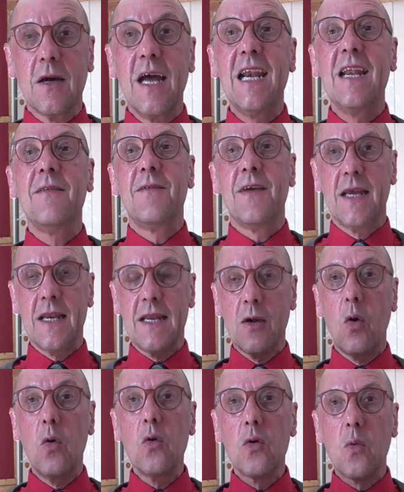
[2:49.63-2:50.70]
elevating
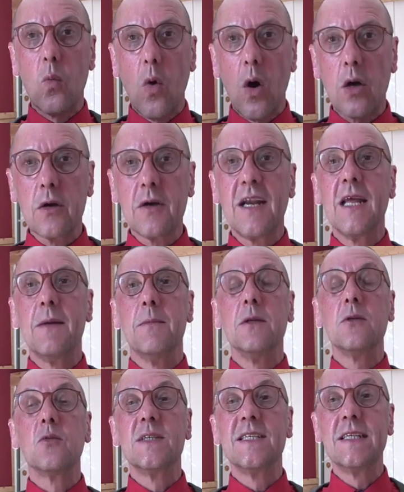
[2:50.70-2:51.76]
all the water
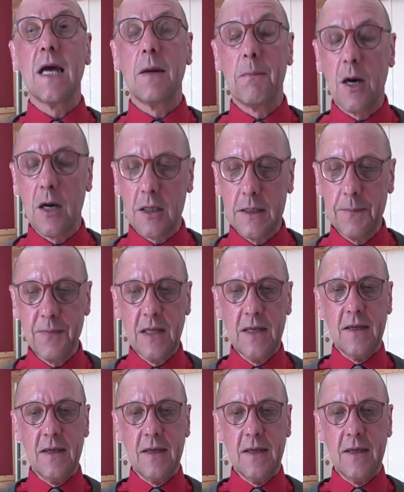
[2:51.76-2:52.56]
element within our body.